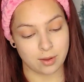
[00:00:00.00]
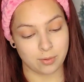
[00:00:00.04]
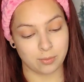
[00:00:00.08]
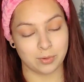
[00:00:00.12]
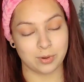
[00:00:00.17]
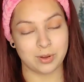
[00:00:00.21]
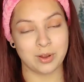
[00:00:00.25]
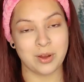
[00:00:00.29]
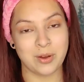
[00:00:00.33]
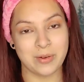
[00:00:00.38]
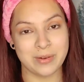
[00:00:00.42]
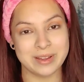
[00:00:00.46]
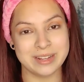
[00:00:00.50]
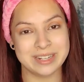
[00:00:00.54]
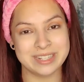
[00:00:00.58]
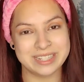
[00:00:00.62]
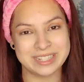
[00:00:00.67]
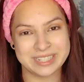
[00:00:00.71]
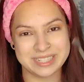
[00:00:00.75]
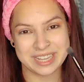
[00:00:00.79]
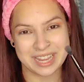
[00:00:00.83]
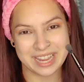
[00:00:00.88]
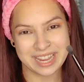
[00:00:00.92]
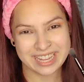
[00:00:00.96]
We're going
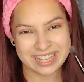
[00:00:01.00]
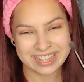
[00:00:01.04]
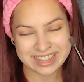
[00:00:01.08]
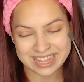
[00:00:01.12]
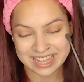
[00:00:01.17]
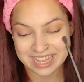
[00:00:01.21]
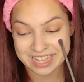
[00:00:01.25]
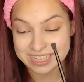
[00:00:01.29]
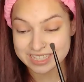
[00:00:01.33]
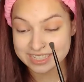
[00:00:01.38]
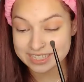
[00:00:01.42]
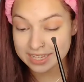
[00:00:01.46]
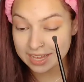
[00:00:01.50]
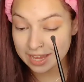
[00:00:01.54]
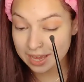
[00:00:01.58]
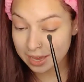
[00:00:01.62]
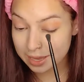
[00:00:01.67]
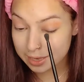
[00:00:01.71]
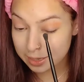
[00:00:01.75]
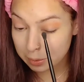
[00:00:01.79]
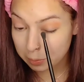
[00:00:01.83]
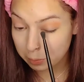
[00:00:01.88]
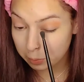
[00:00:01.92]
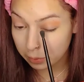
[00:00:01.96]
take this
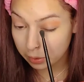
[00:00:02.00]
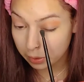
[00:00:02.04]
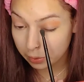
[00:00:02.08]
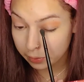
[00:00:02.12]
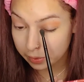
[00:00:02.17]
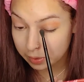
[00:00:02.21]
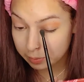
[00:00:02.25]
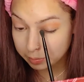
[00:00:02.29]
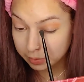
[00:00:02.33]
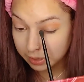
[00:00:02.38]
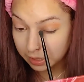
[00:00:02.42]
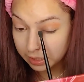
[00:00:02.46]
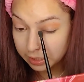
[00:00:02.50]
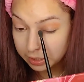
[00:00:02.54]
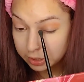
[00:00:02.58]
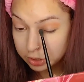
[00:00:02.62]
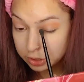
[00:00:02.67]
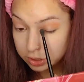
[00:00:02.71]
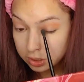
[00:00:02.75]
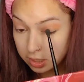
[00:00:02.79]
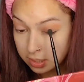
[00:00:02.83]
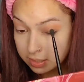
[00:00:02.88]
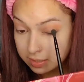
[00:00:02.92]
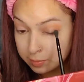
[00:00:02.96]
and we're going to blend
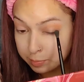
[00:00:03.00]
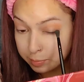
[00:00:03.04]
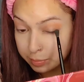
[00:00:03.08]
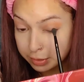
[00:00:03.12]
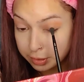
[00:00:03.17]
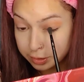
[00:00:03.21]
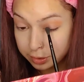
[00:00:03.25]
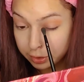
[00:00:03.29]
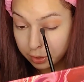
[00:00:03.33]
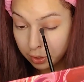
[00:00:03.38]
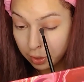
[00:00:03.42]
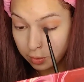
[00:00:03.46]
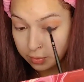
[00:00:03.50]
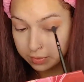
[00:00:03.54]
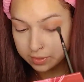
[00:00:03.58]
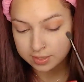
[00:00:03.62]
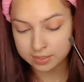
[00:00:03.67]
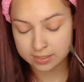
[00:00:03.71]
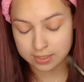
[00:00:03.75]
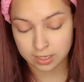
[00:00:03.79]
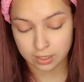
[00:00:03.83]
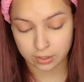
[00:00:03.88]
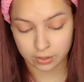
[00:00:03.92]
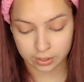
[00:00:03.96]
just below
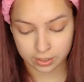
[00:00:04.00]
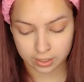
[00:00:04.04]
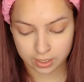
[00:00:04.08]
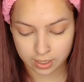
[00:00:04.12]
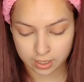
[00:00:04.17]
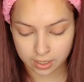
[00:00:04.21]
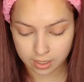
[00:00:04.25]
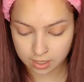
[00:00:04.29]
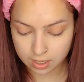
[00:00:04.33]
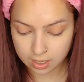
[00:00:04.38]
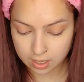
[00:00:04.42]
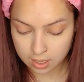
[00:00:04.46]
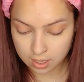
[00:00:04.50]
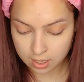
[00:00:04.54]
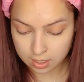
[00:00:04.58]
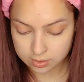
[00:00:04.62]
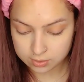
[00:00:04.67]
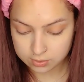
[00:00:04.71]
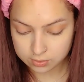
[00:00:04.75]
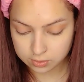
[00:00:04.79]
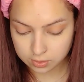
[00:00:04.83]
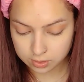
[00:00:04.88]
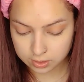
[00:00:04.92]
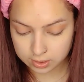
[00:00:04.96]
this area,
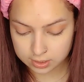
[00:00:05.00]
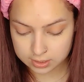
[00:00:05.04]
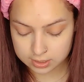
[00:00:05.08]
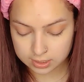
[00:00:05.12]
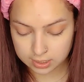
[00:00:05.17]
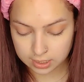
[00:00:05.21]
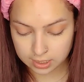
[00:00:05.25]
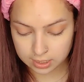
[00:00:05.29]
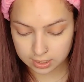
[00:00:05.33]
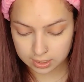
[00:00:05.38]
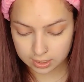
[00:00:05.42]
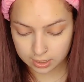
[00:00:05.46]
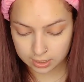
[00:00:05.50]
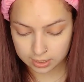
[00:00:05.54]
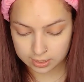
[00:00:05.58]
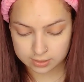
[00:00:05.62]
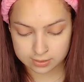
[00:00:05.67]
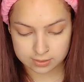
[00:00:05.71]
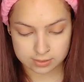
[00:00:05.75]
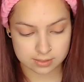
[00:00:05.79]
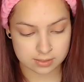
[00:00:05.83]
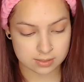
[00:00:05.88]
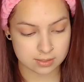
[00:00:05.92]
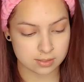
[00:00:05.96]
starting to get a
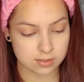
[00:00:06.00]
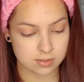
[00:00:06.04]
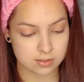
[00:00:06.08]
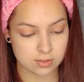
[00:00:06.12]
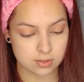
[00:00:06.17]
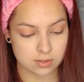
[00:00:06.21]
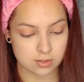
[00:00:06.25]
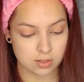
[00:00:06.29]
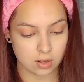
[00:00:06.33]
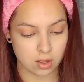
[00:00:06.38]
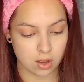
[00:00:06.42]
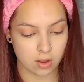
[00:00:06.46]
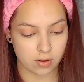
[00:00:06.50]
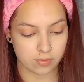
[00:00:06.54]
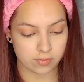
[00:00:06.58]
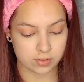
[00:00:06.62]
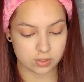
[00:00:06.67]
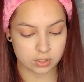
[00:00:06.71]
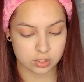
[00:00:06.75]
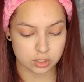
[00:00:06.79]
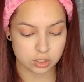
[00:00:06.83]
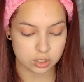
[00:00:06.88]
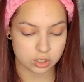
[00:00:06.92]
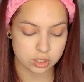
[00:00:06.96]
nice
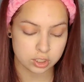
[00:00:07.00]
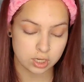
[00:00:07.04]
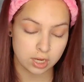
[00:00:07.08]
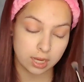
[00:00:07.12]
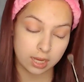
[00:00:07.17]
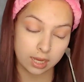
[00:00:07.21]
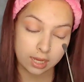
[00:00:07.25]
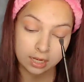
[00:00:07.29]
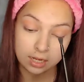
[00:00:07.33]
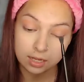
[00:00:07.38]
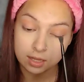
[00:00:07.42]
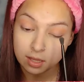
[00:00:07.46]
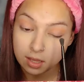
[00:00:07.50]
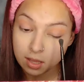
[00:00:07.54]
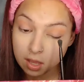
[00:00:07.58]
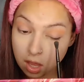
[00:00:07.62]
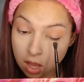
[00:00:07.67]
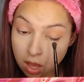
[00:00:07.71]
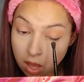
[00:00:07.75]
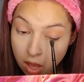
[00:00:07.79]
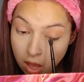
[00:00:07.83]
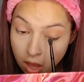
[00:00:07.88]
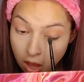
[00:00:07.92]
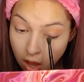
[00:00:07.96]
soft shade
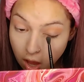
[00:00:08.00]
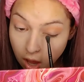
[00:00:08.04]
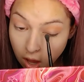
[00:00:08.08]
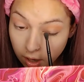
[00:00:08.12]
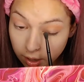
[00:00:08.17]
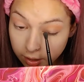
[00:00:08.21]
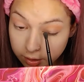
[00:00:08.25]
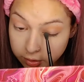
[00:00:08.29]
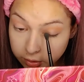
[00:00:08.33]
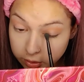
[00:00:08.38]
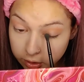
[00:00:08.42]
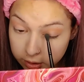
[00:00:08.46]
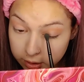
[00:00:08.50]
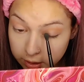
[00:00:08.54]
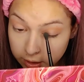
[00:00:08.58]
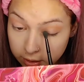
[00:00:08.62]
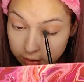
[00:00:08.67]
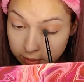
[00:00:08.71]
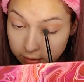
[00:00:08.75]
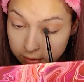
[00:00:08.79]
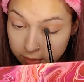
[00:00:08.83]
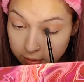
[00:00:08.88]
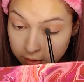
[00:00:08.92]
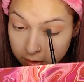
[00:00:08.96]
underneath.